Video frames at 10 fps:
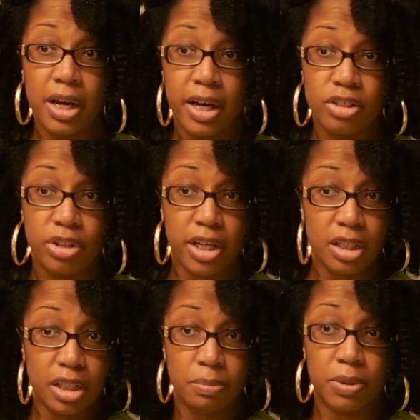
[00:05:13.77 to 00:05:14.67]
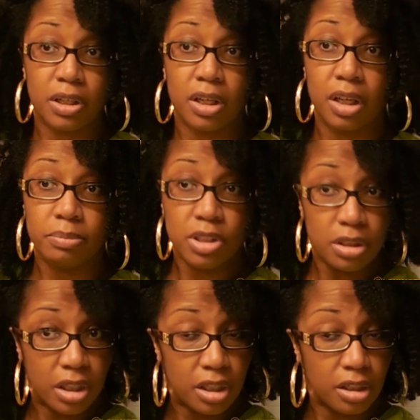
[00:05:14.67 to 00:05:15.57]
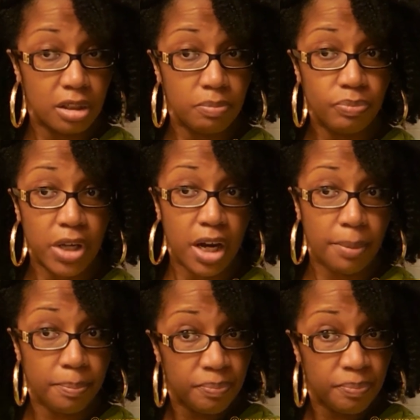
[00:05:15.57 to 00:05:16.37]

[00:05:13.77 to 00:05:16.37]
I try to keep it clumped in um,